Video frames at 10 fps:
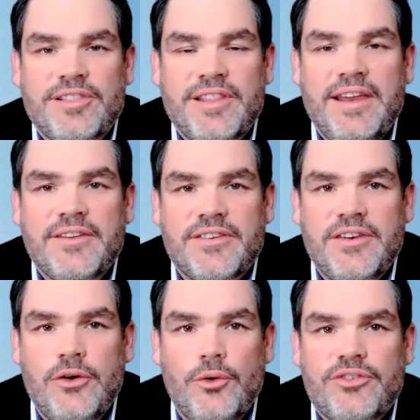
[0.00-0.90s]
the latest
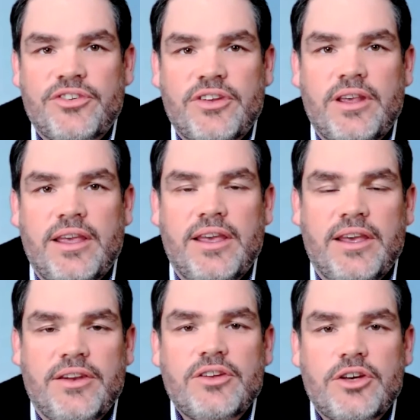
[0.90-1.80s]
news
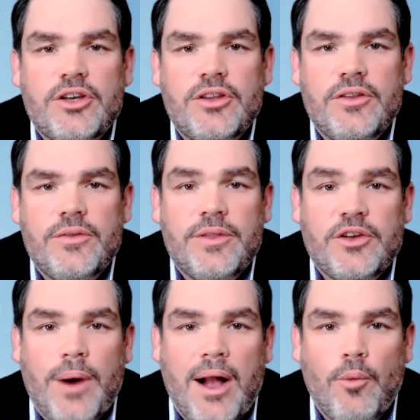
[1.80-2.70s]
in the
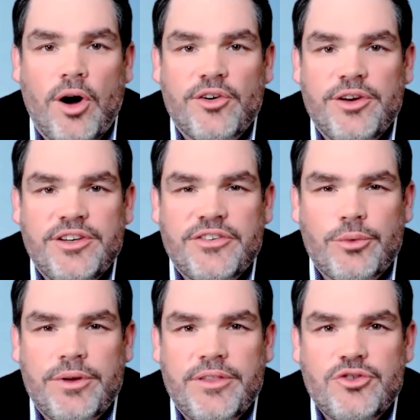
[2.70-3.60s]
groundwater
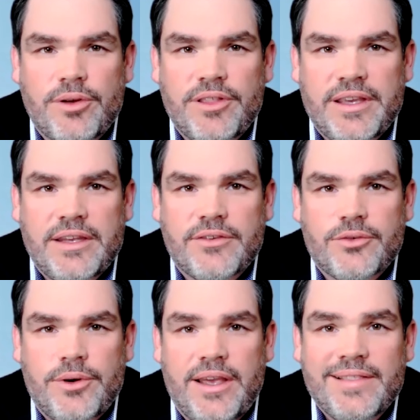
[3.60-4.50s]
industry, the drilling
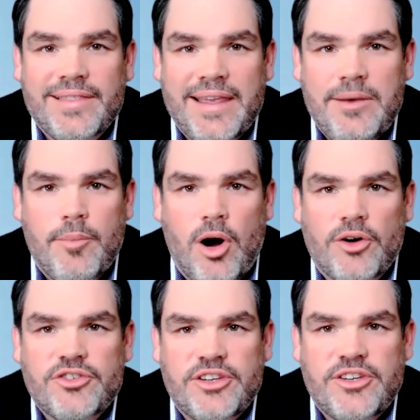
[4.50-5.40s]
industry. In late
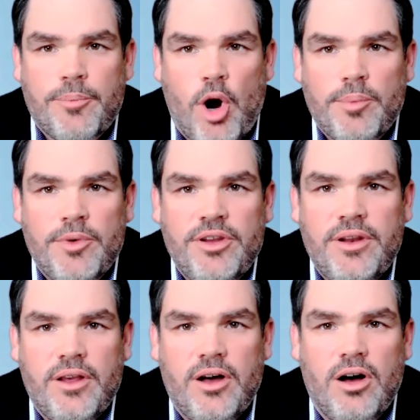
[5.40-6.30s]
March, the Department
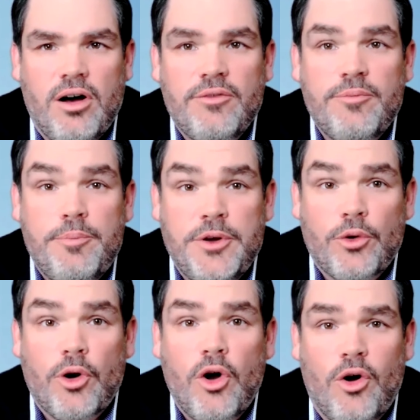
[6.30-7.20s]
of
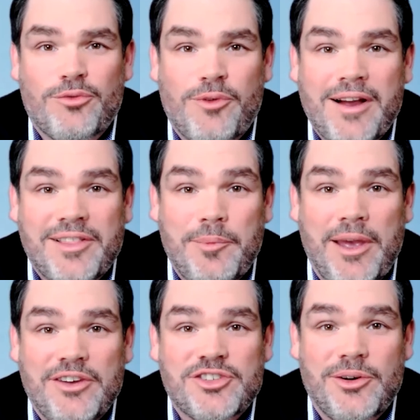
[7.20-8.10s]
Bureau of
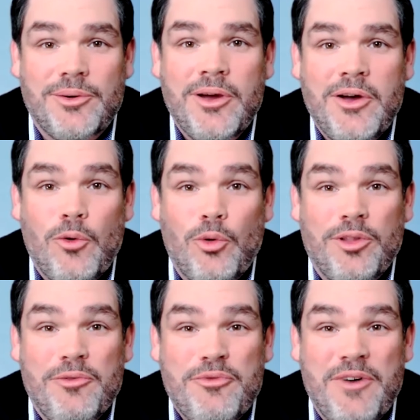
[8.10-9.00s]
Reclamation
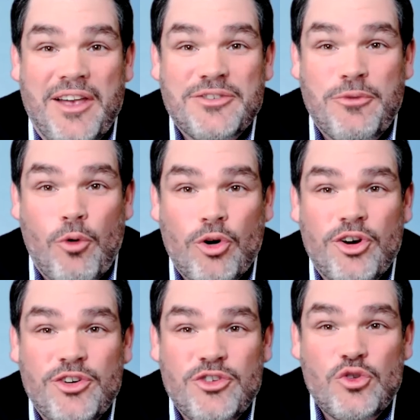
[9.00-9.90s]
will invest
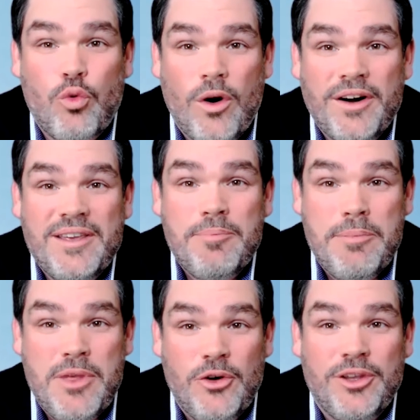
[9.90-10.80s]
$420
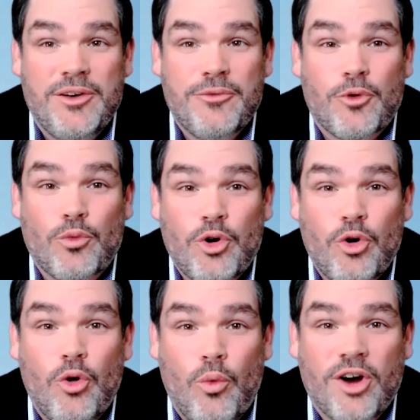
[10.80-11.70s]
million for
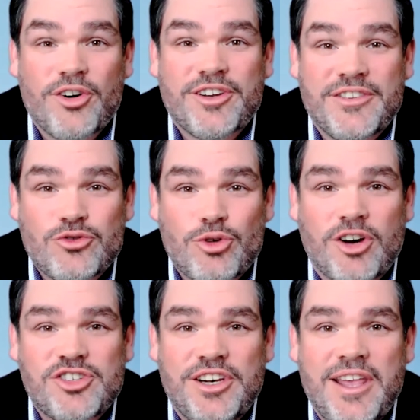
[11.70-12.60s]
rural water
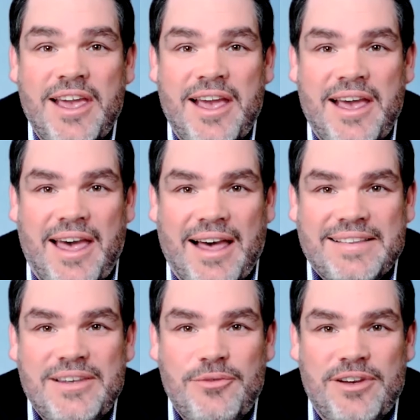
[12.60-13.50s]
construction
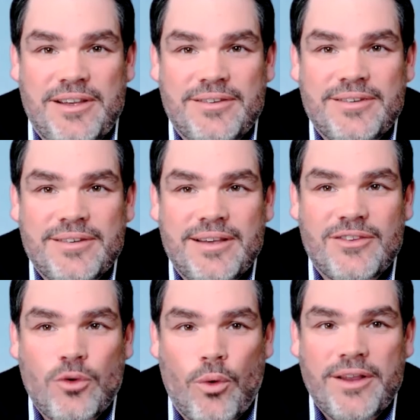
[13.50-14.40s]
activities in
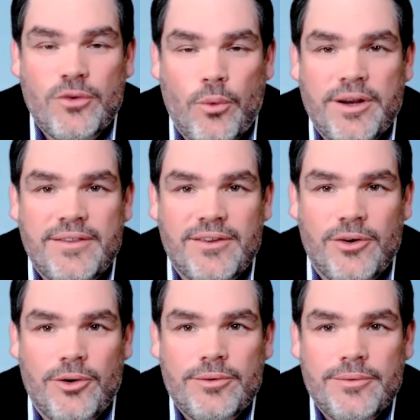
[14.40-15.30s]

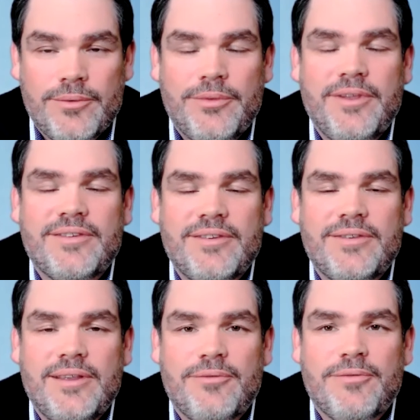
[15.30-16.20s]
2022. This is
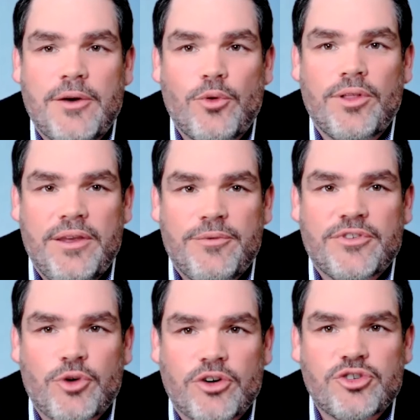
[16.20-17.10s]
the federal
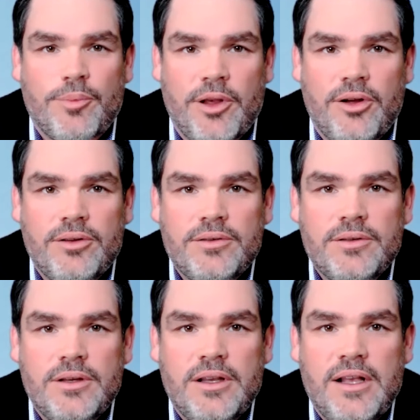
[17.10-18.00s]
infrastructure bill.
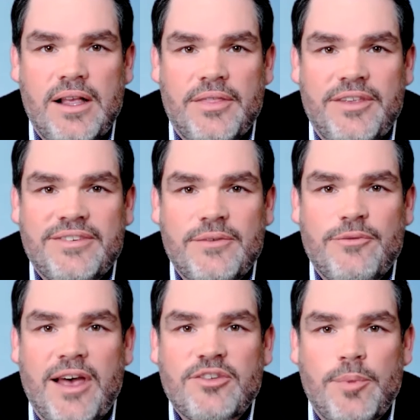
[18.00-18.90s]
This
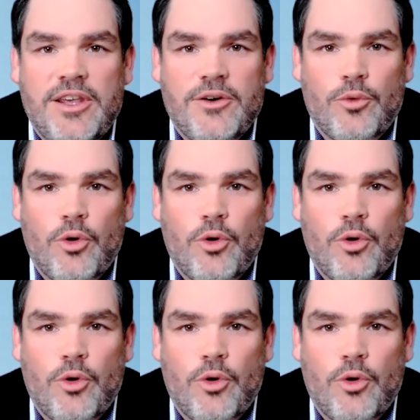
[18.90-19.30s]
investment in